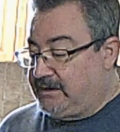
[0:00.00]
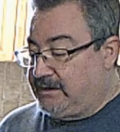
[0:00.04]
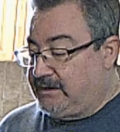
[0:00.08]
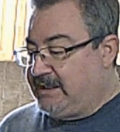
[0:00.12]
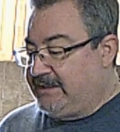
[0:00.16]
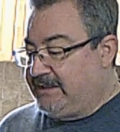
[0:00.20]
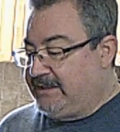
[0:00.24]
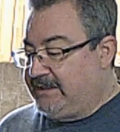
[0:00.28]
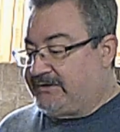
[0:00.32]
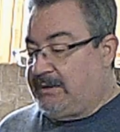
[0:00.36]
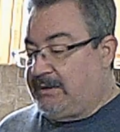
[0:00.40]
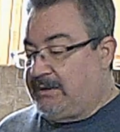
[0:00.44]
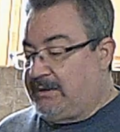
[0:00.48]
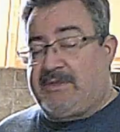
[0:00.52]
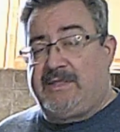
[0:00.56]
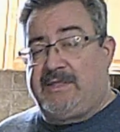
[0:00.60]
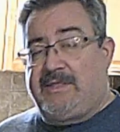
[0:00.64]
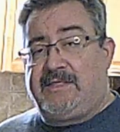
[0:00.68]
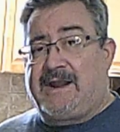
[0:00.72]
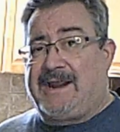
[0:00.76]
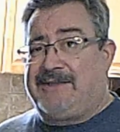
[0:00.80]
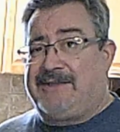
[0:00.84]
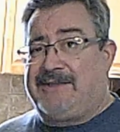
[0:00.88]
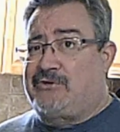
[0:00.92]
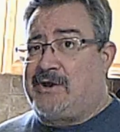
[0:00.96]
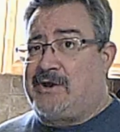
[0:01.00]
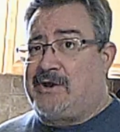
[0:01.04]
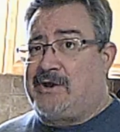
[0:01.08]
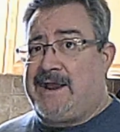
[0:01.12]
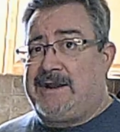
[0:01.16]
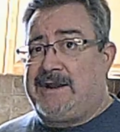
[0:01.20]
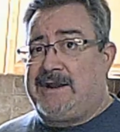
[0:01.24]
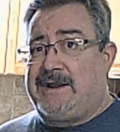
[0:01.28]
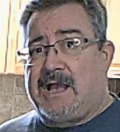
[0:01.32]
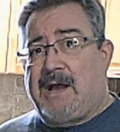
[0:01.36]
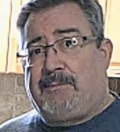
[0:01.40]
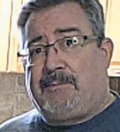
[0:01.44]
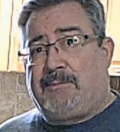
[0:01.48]
It's something that I tried a
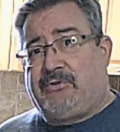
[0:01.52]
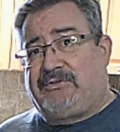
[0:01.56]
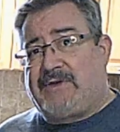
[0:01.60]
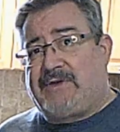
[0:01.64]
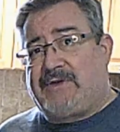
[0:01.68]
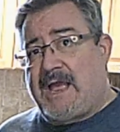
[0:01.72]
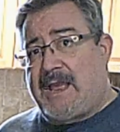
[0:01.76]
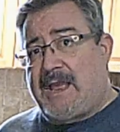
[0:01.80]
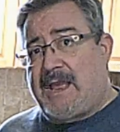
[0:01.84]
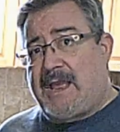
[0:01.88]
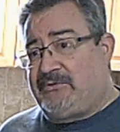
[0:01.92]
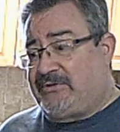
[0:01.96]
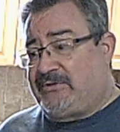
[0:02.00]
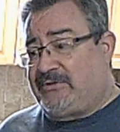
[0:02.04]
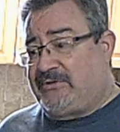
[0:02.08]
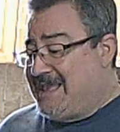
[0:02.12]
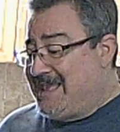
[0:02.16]
couple times.